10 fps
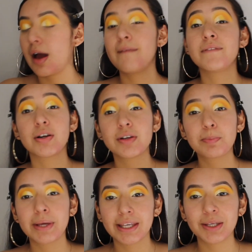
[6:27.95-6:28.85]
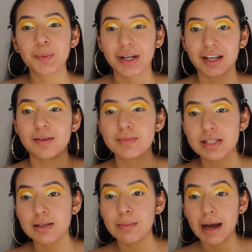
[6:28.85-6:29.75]
I'm very picky when it
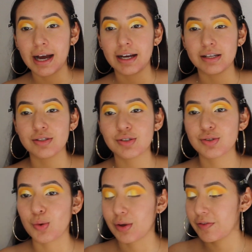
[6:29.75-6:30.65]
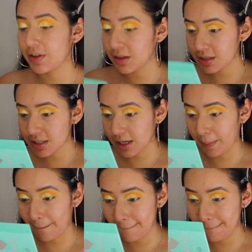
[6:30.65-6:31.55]
comes to my eyes, so if it looks like